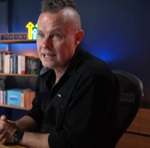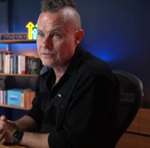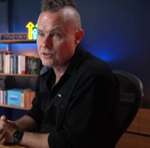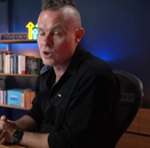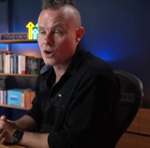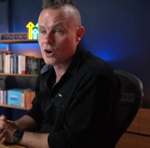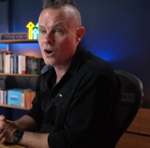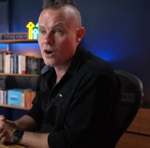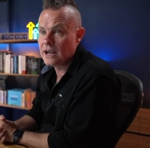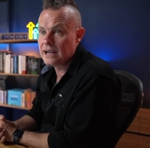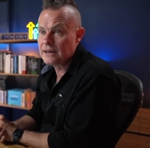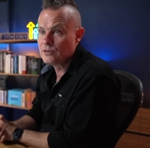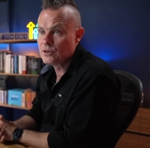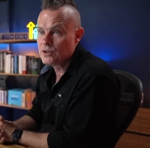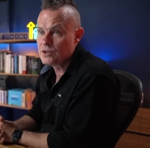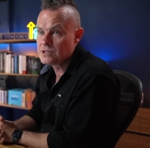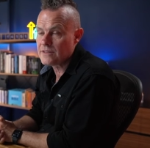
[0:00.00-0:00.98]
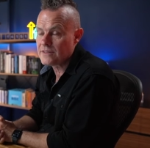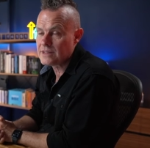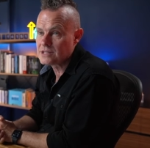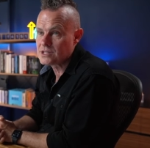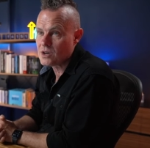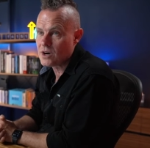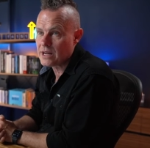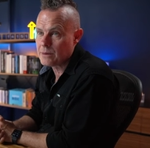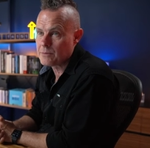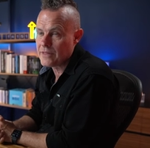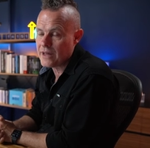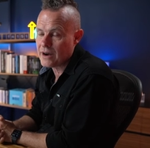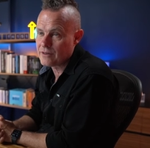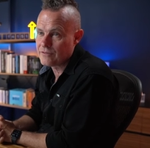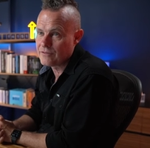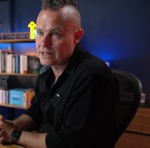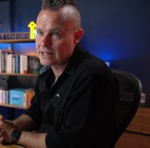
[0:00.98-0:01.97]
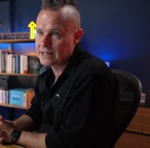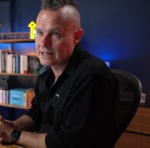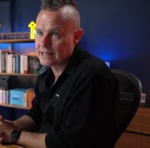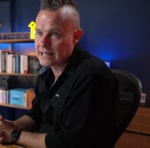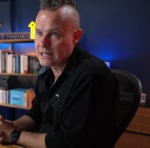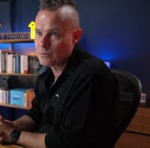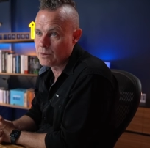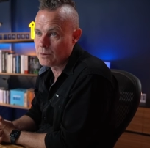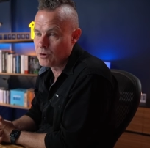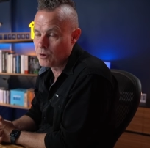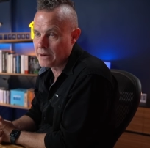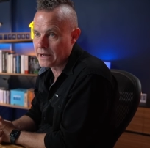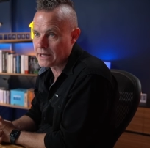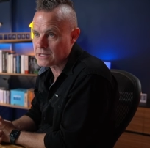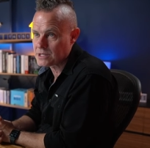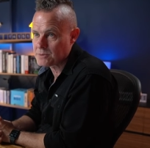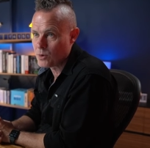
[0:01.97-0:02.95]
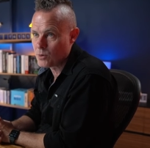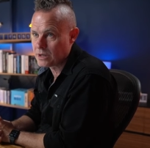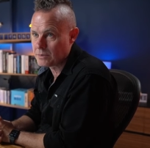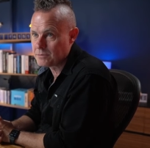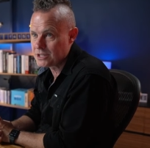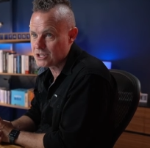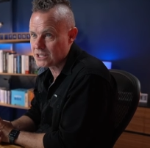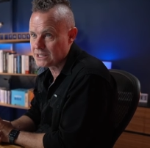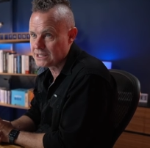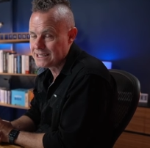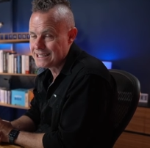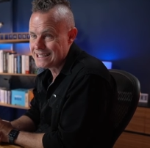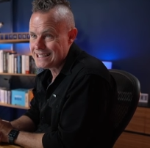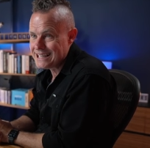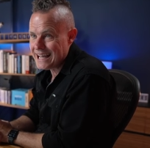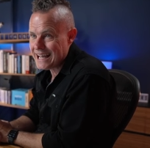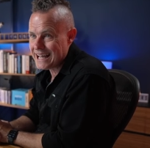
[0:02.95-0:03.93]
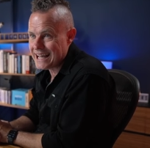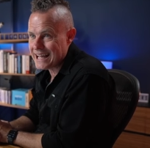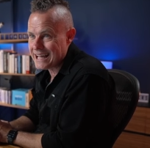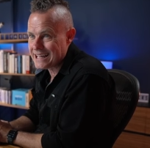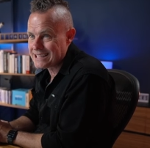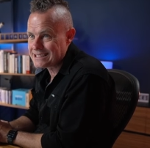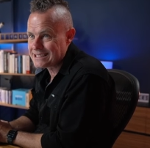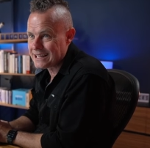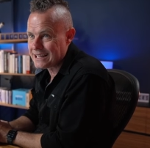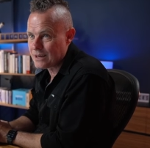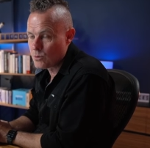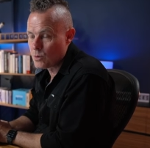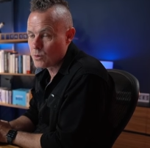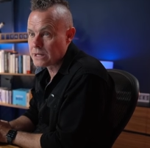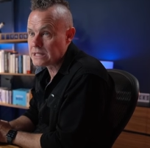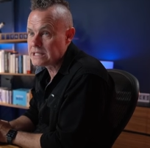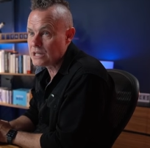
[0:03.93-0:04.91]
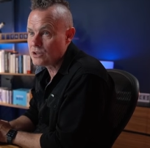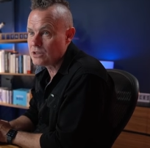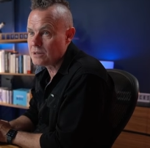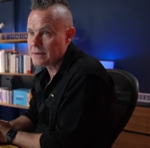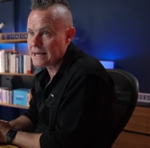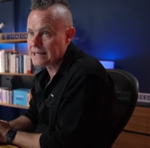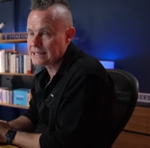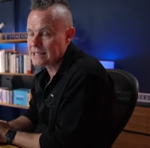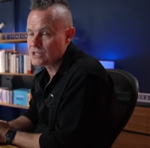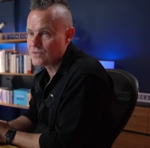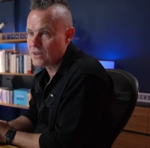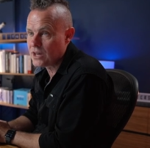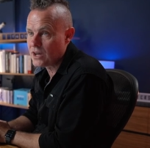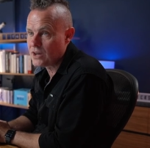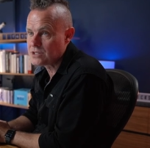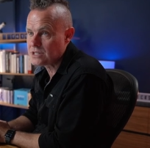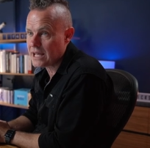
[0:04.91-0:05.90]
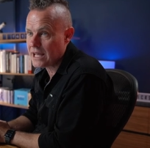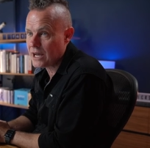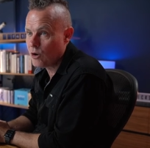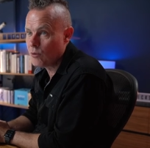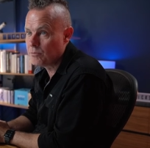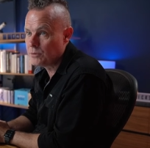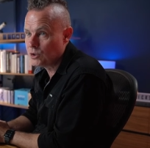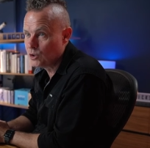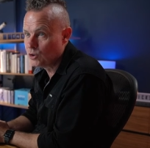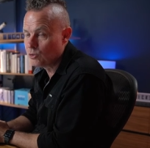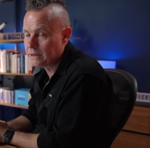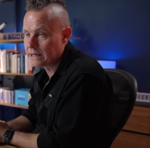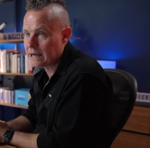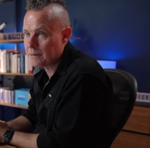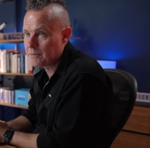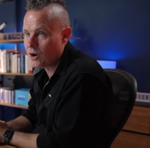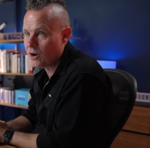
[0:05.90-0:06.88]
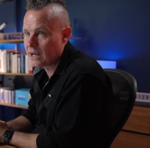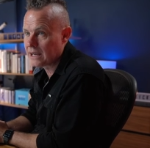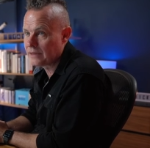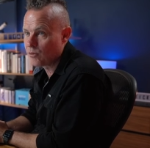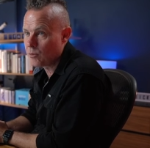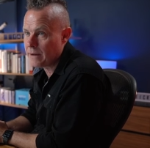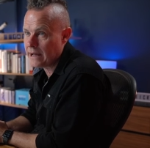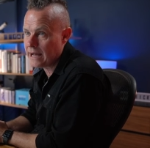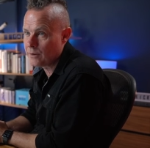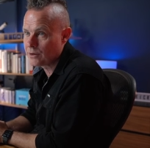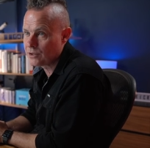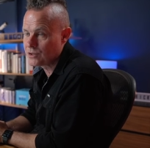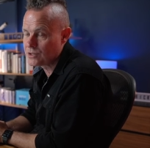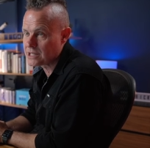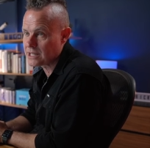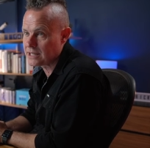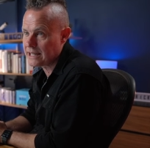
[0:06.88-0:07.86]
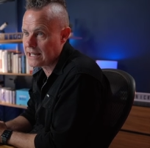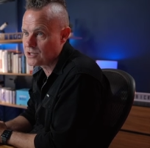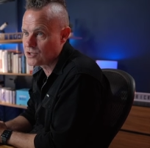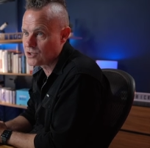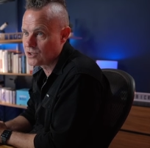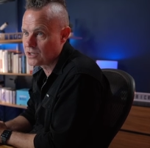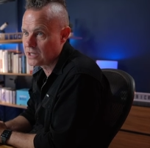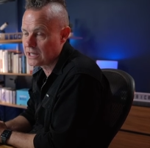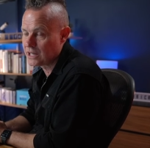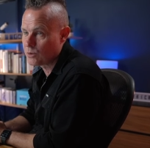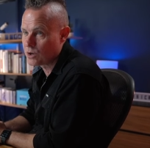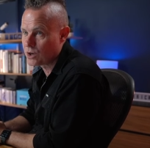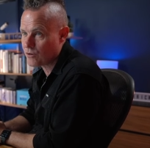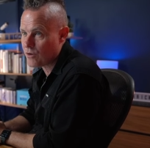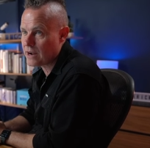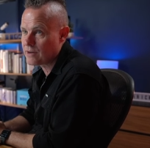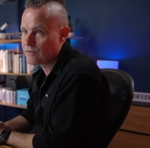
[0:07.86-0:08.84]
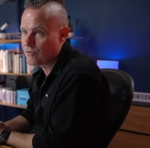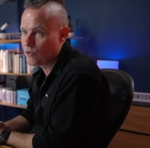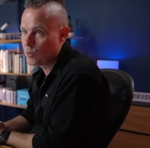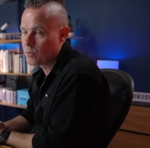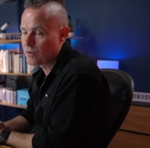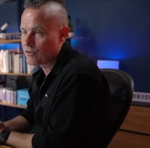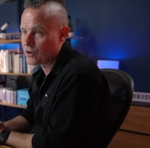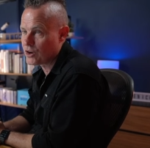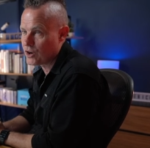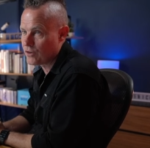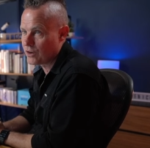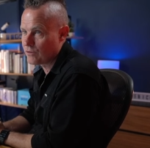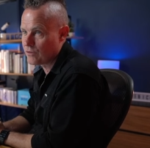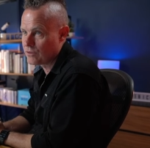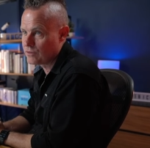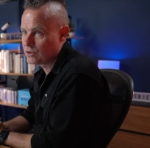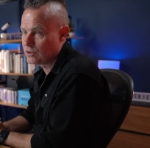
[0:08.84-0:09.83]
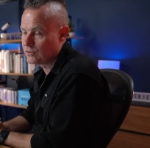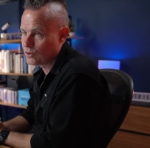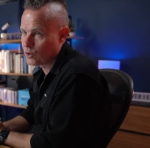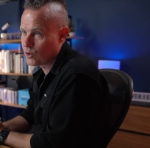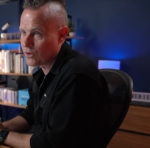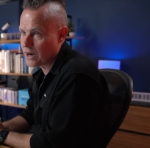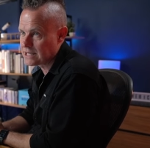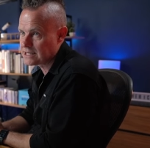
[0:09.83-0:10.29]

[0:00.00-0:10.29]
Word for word: If you're not a HighLevel user, then sign up with our affiliate link and we will make a small commission. And we'll continue to make these videos to help you become a HighLevel power user and turn it into a great form of recurring revenue for your